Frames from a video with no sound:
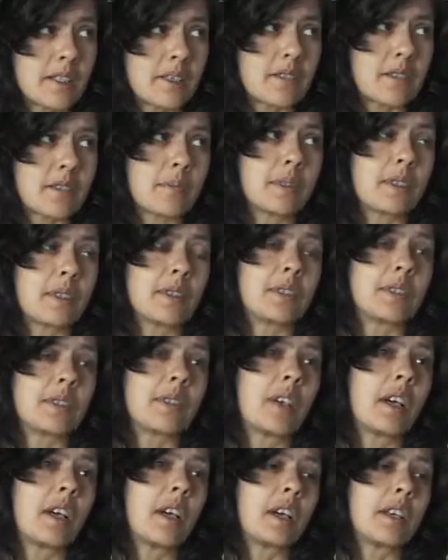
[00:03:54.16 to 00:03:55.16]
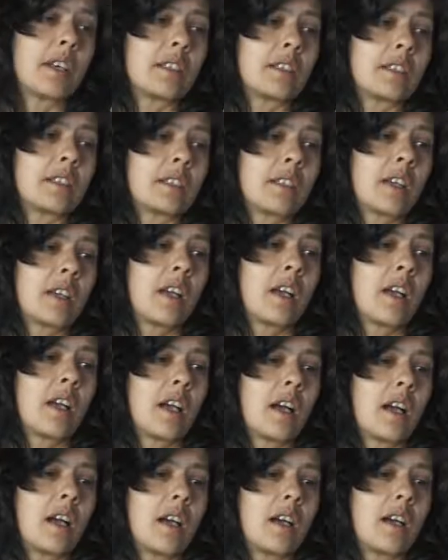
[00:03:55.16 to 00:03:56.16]
hospital. And
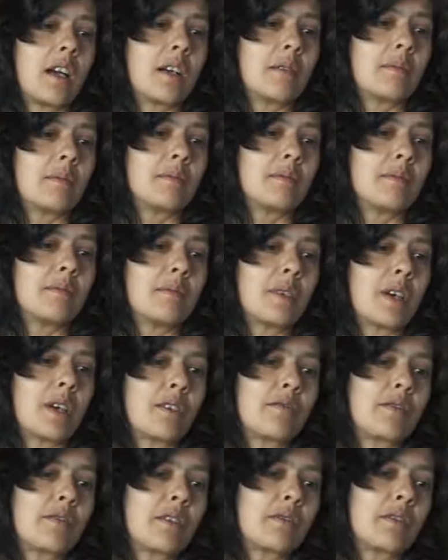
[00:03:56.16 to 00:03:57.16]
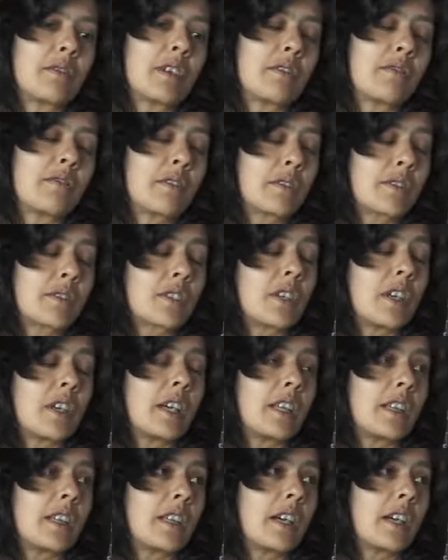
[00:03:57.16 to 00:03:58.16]
I feel very
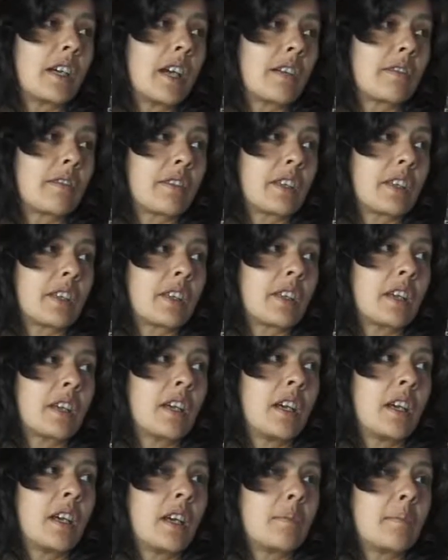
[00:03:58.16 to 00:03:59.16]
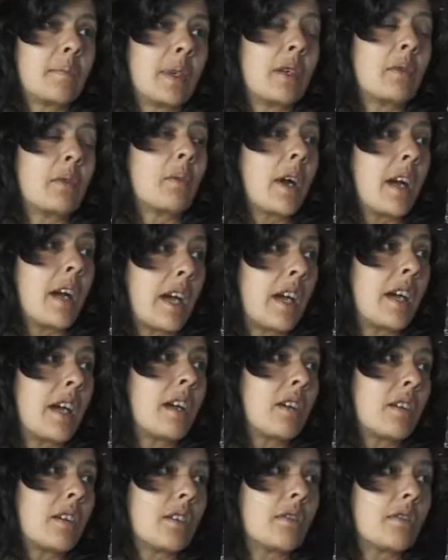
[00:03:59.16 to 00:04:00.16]
fortunate in that, having been
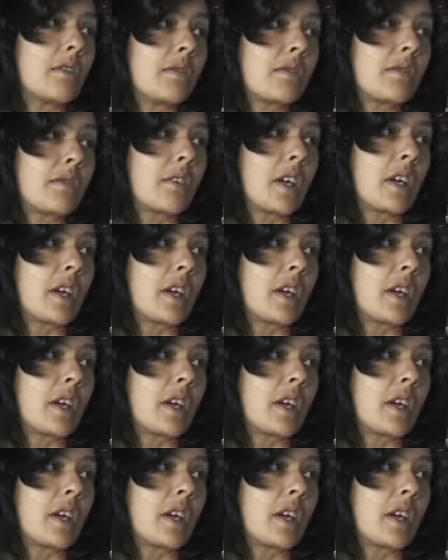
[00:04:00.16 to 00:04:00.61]
aware of